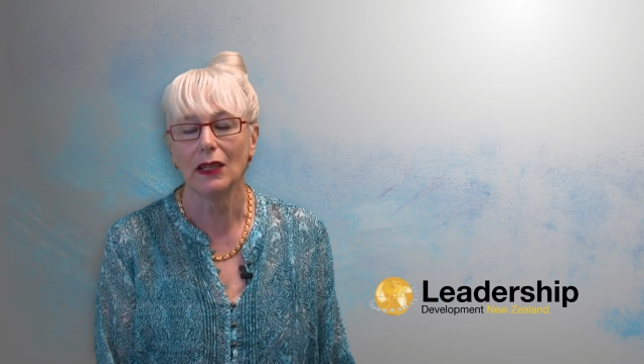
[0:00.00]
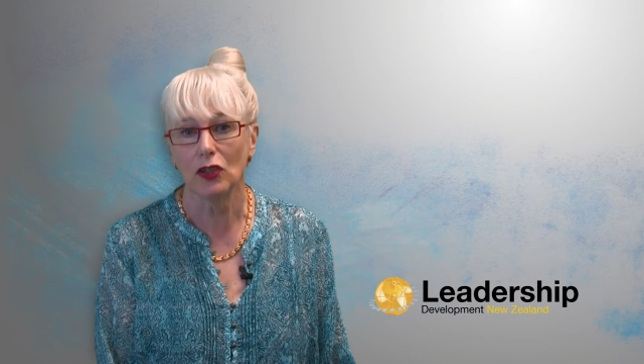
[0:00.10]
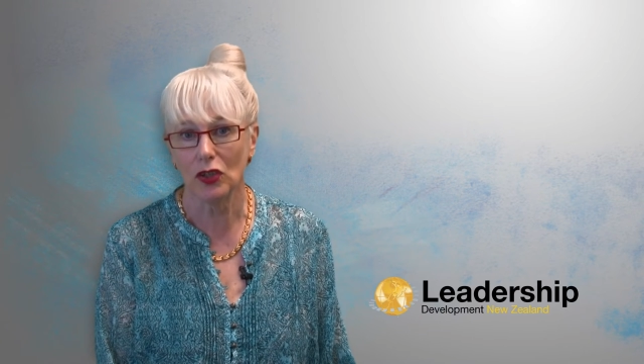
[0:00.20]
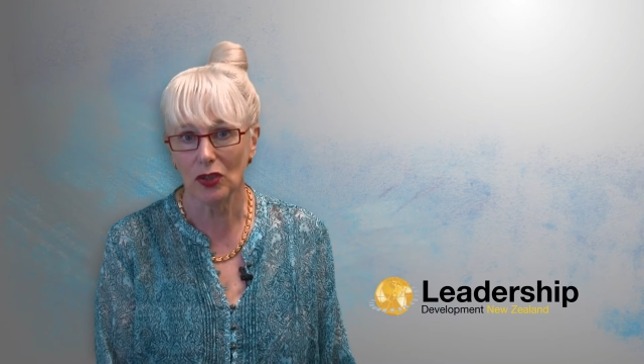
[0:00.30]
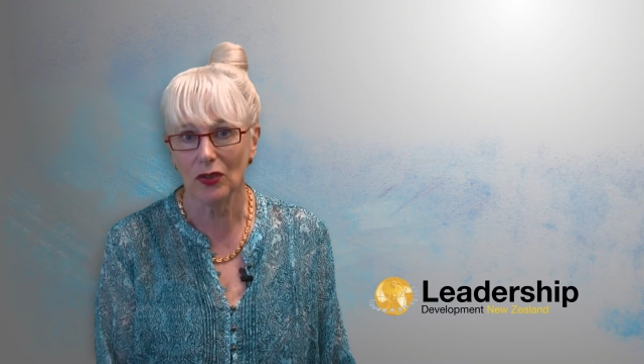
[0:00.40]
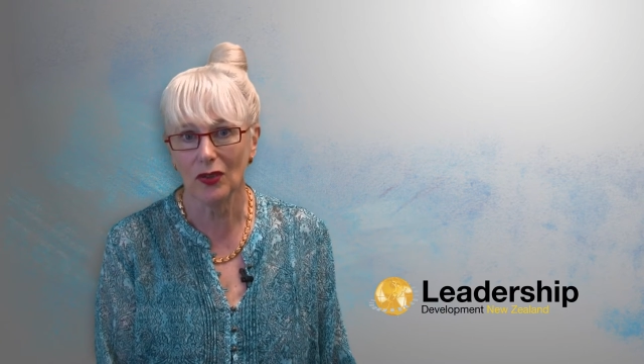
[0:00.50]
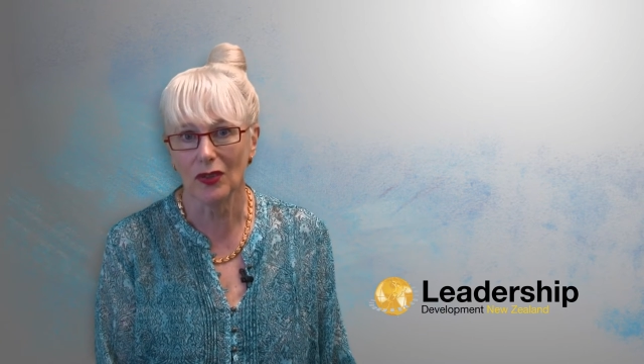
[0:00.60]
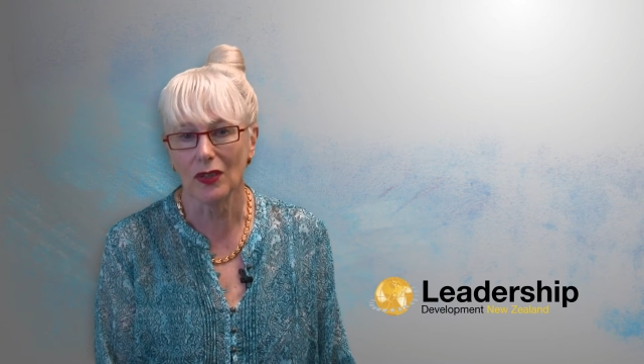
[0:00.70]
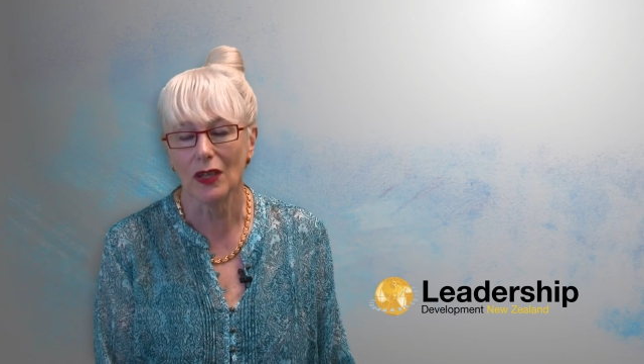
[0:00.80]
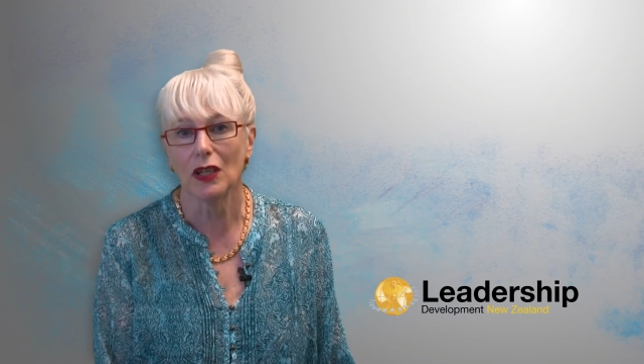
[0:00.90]
in
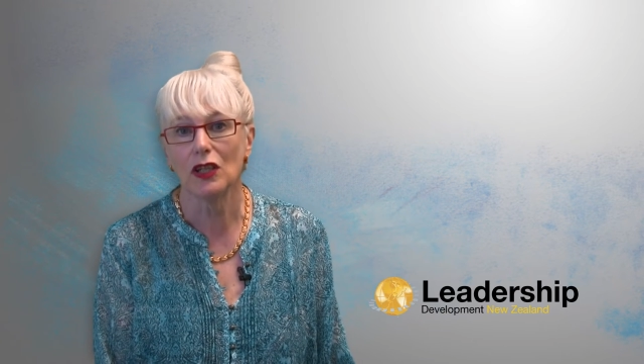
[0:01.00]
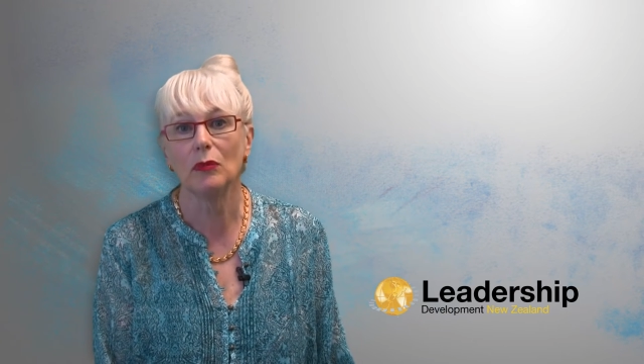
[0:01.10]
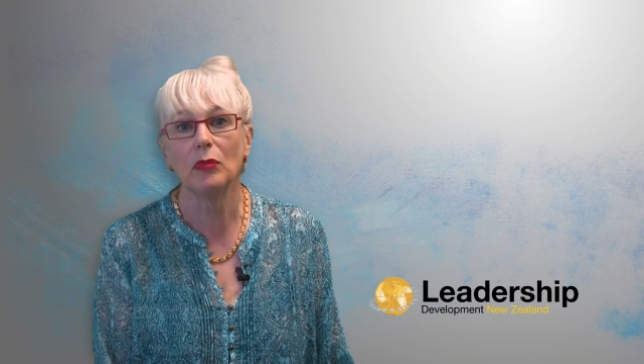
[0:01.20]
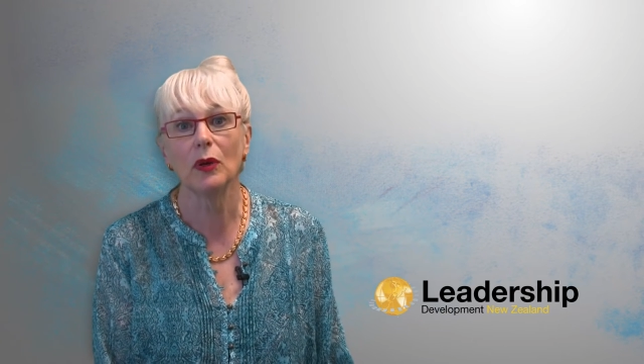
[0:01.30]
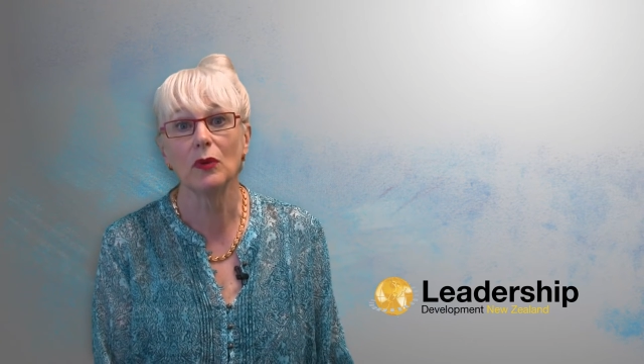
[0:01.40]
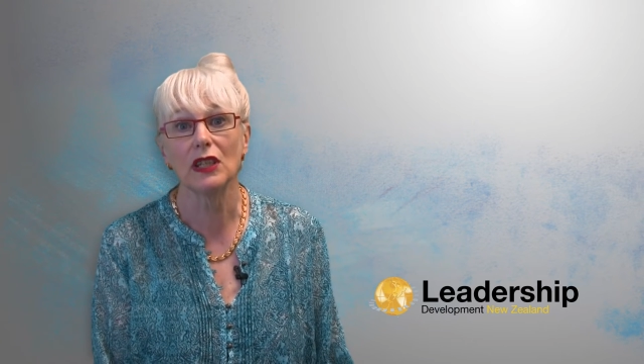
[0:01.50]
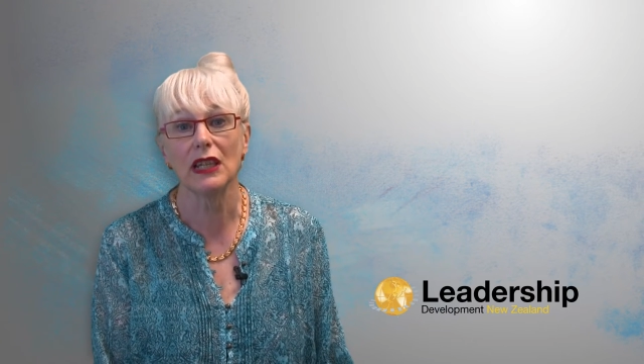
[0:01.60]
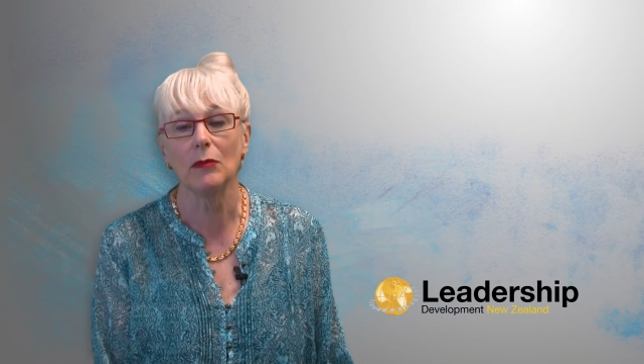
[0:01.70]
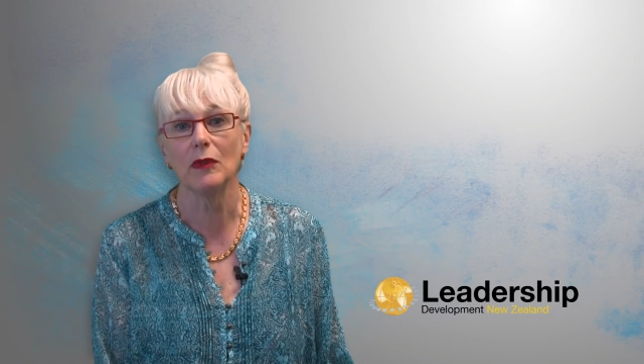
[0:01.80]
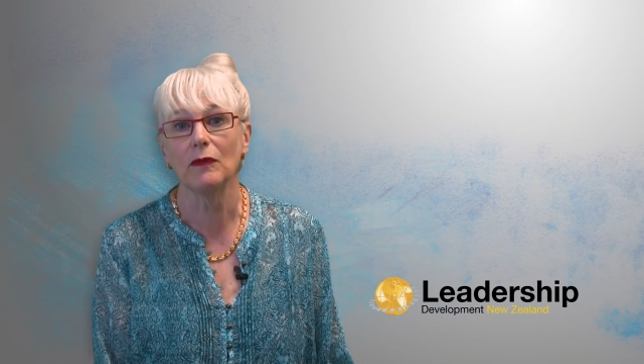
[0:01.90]
turn to build
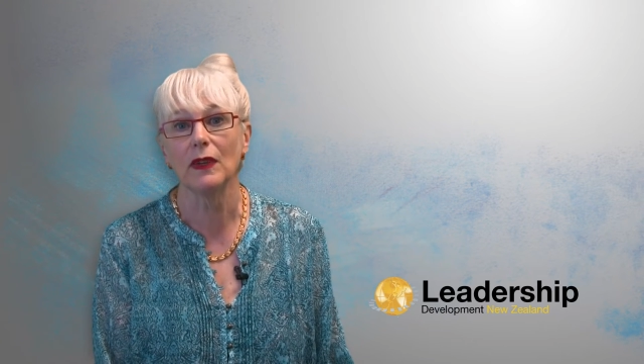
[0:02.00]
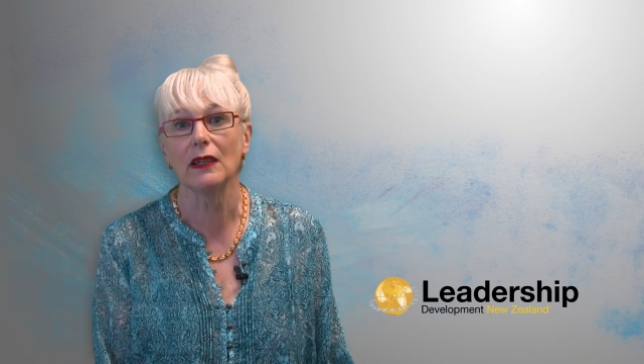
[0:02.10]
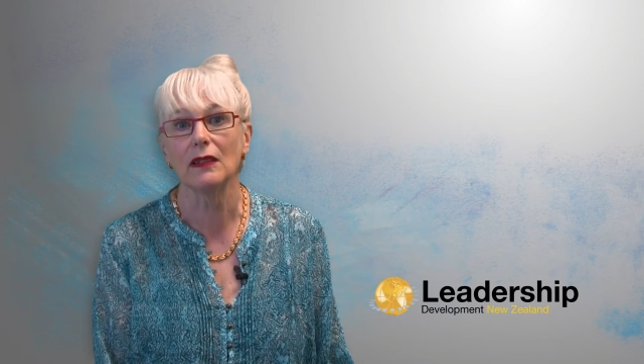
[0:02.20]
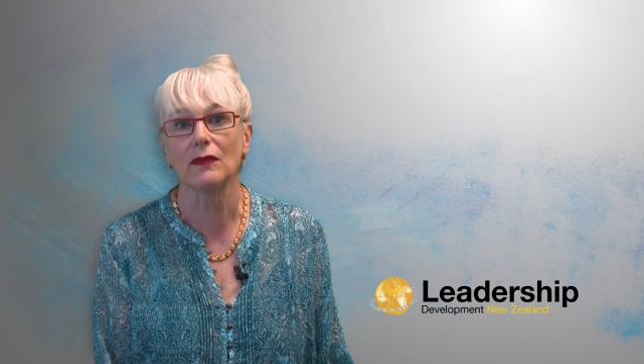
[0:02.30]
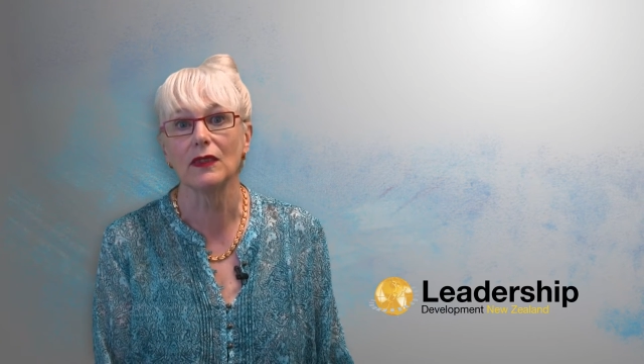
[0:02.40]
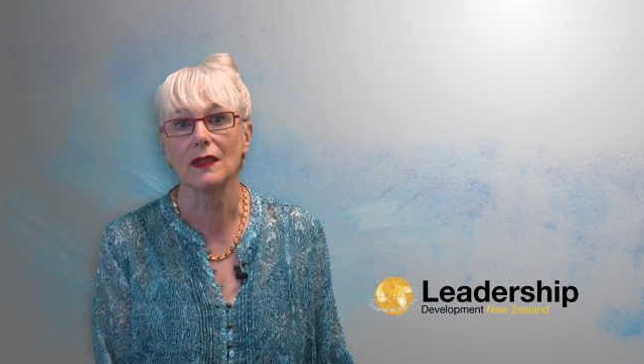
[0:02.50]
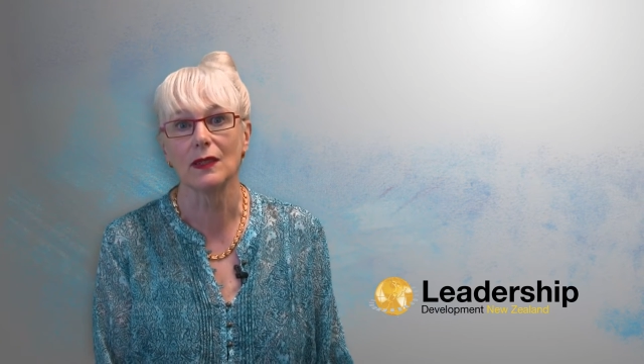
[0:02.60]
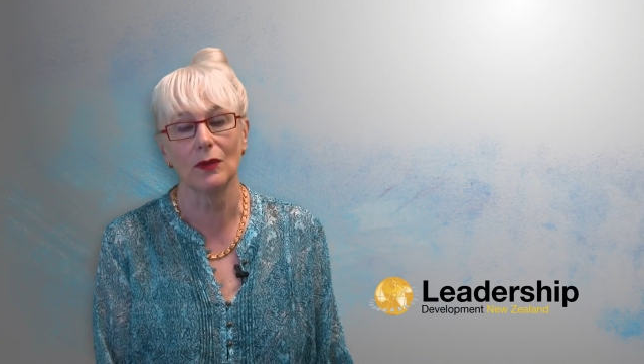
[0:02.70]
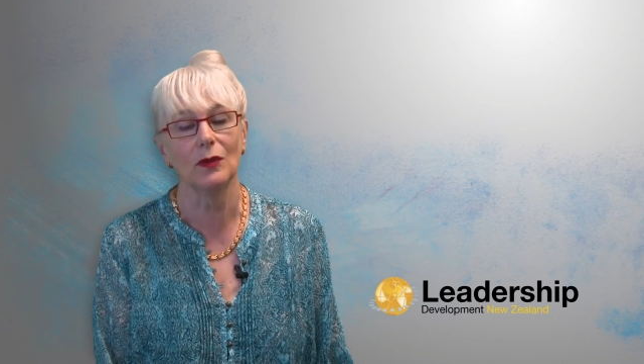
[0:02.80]
team effectiveness,